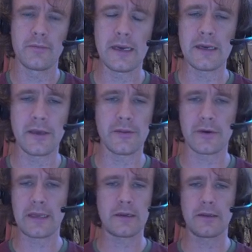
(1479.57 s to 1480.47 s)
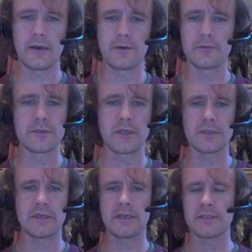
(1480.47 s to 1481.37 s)
any other calculated result
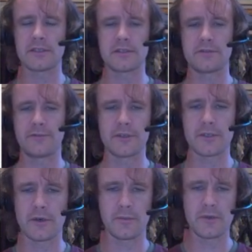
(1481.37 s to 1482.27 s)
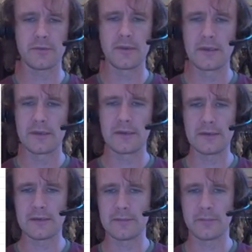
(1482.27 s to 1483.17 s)
as its first argument.
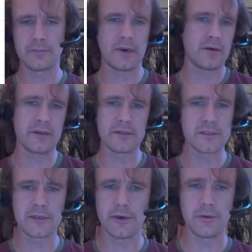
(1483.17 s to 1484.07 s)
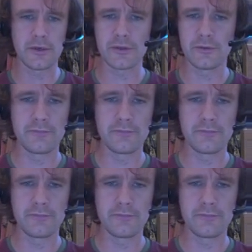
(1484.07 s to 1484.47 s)
Apparently this is a known issue.